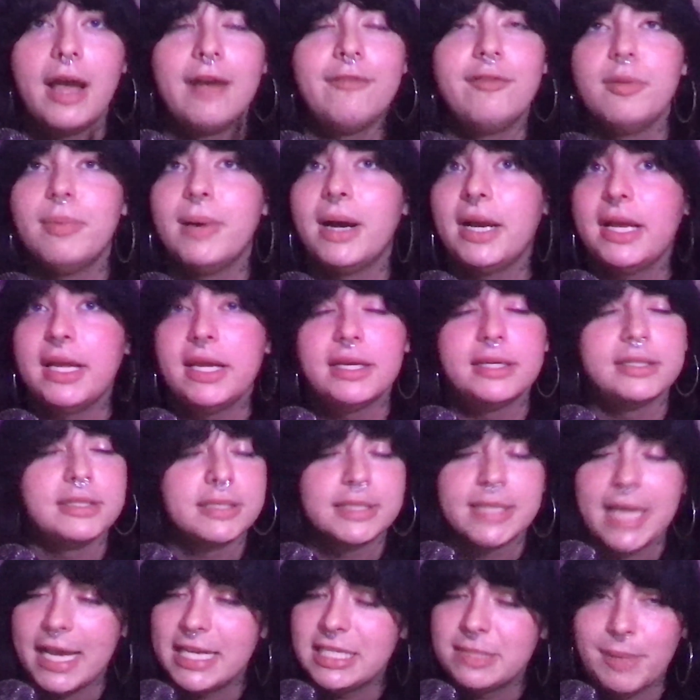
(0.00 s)
Everybody
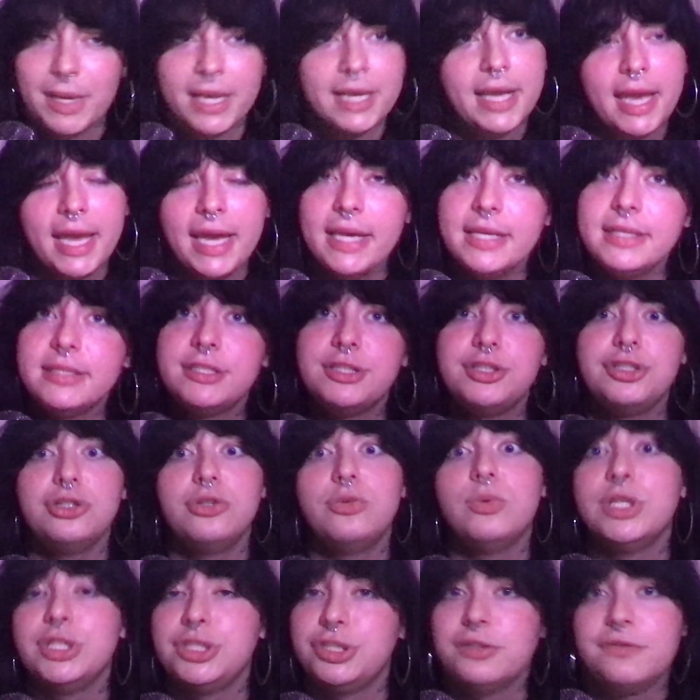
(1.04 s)
is case by case, do
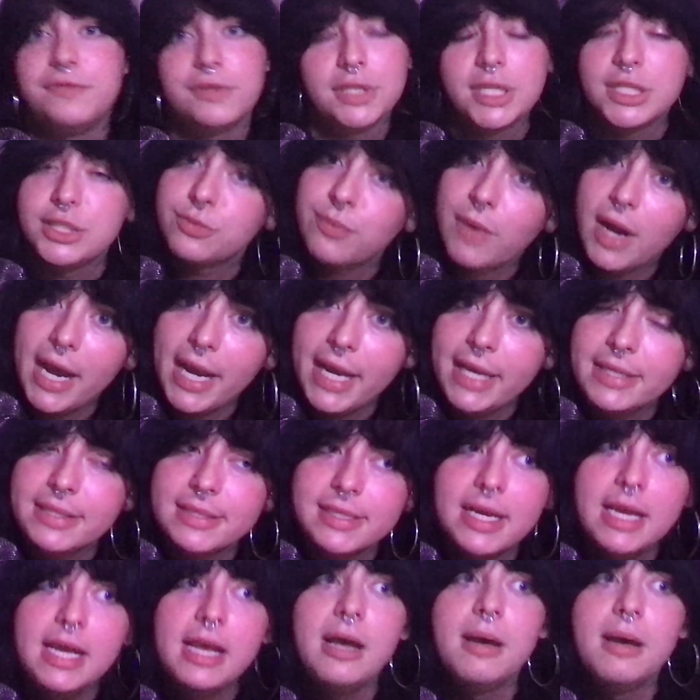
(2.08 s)
what you feel is right.